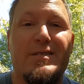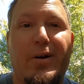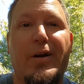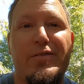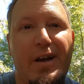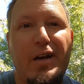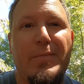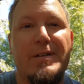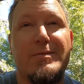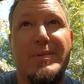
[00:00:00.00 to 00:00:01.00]
I started thinking
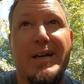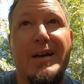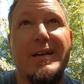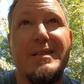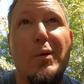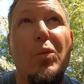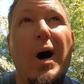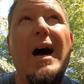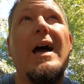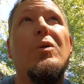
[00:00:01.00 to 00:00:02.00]
about some things, and
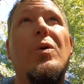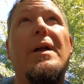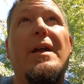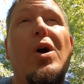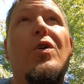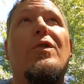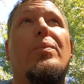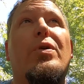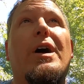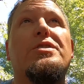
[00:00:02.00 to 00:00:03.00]
why would it
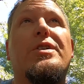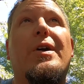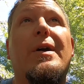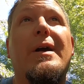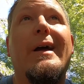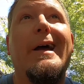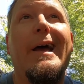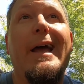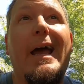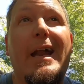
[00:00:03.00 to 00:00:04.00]
overpressure
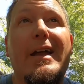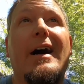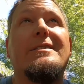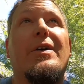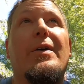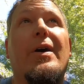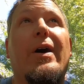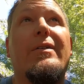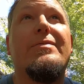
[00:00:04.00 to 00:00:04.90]
and not turn off?